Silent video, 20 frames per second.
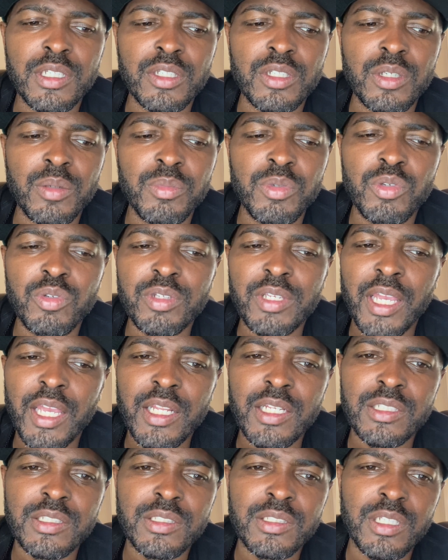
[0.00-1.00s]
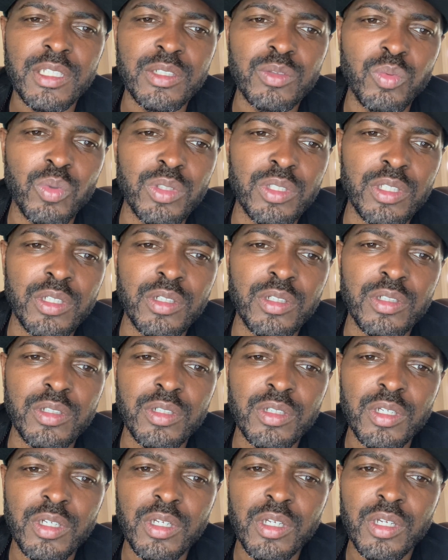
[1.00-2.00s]
communicate is with the,
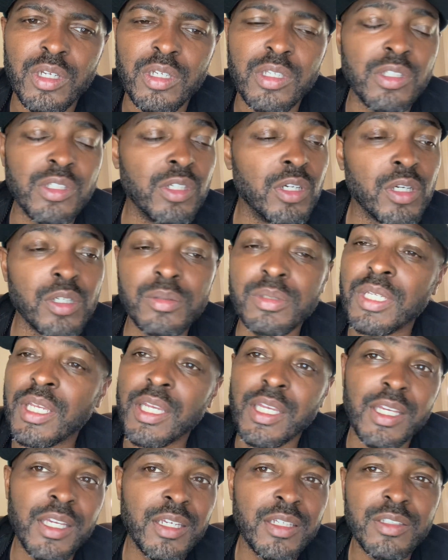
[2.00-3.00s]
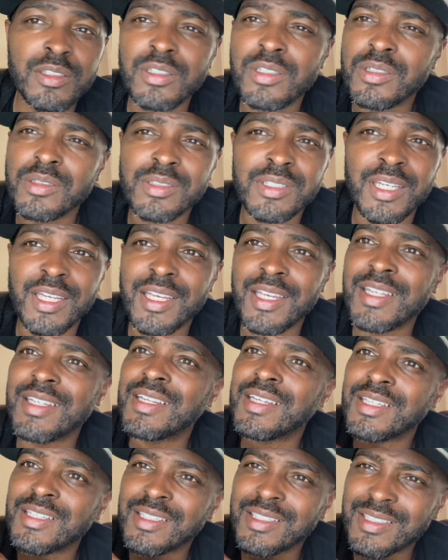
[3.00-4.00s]
you know what I'm saying?
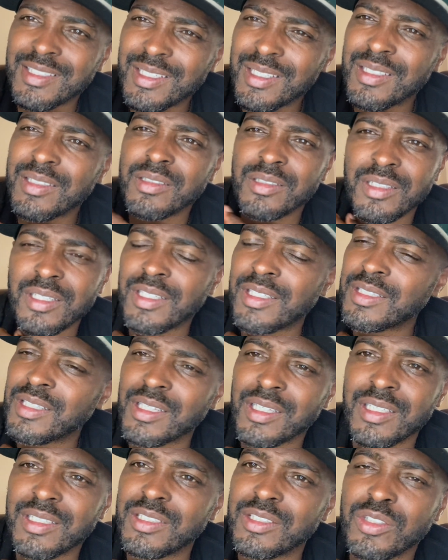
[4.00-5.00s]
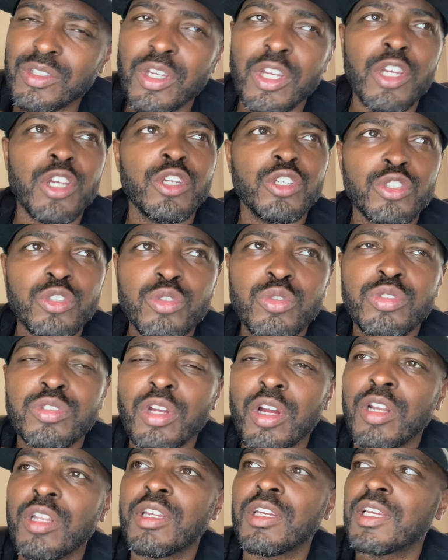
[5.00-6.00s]
You
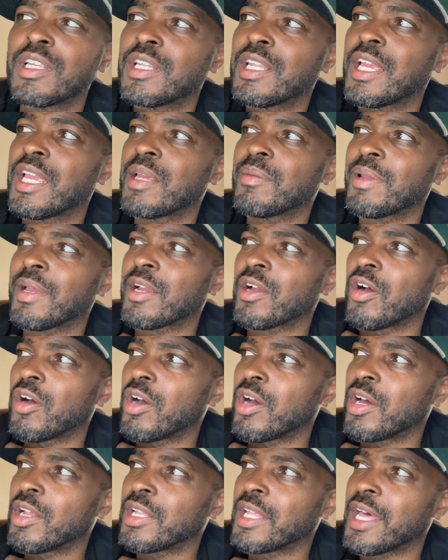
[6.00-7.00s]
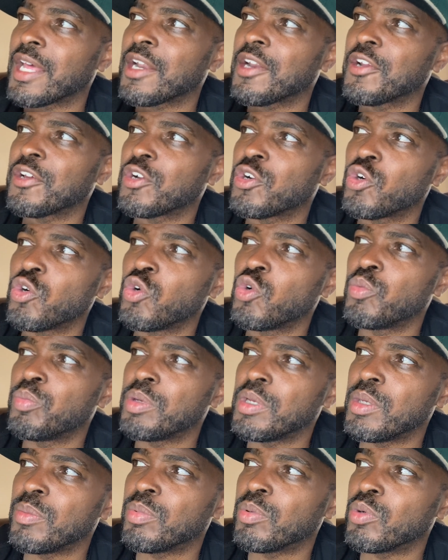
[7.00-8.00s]
start looking lame. Like, a lot of the cool
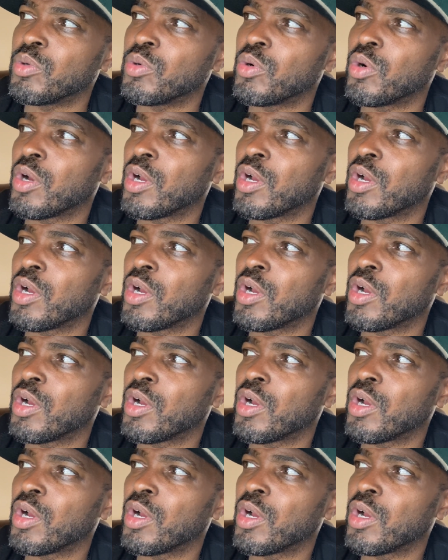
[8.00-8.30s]
people